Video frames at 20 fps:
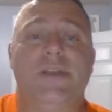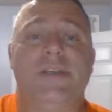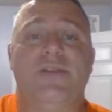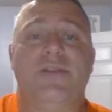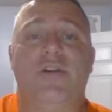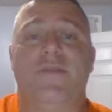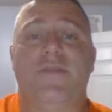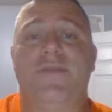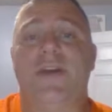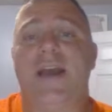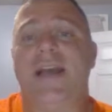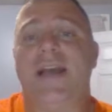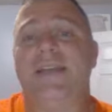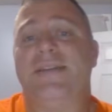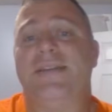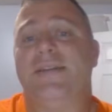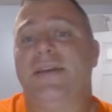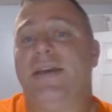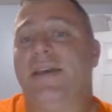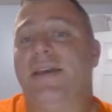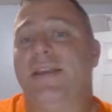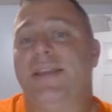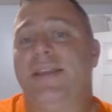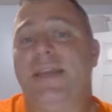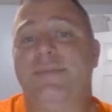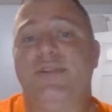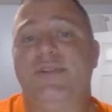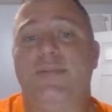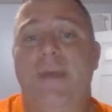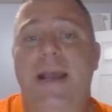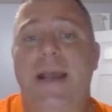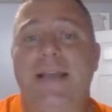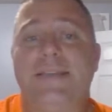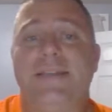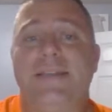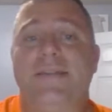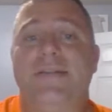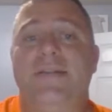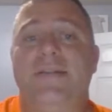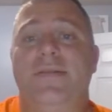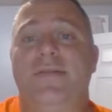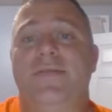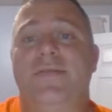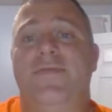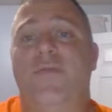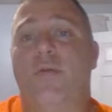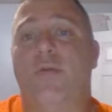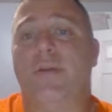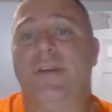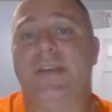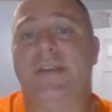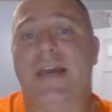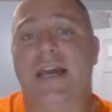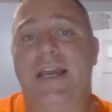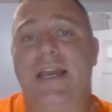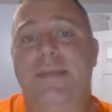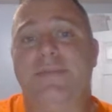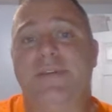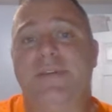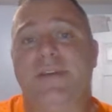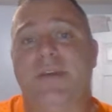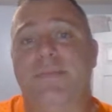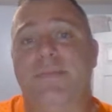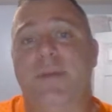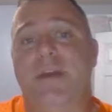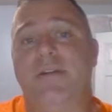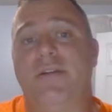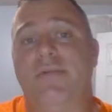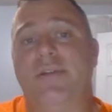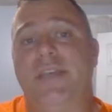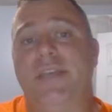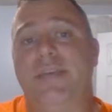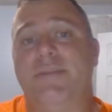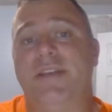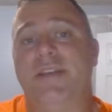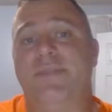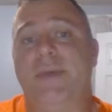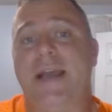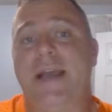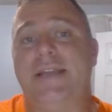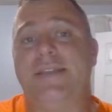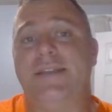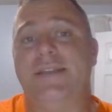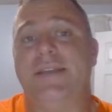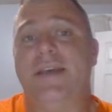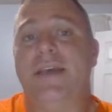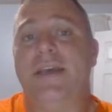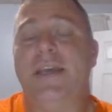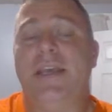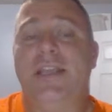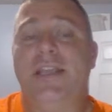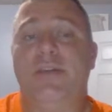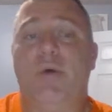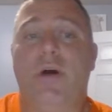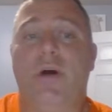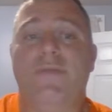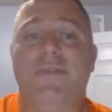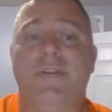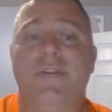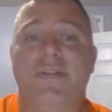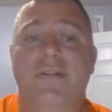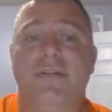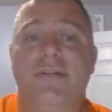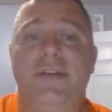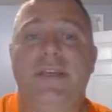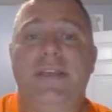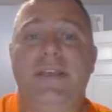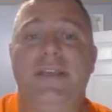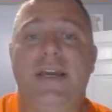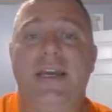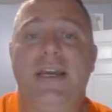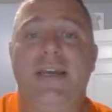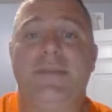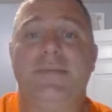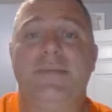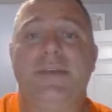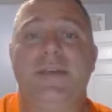If teams are passing 40 times compared to a team that's passing 12 and 13 times,